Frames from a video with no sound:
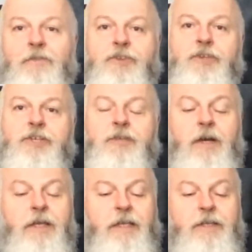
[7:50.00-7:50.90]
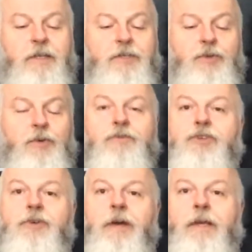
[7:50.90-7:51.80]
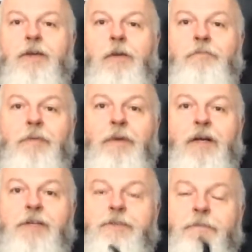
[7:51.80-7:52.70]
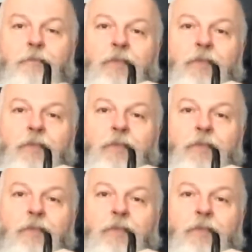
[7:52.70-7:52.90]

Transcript: I've decided to sort of strike a compromise.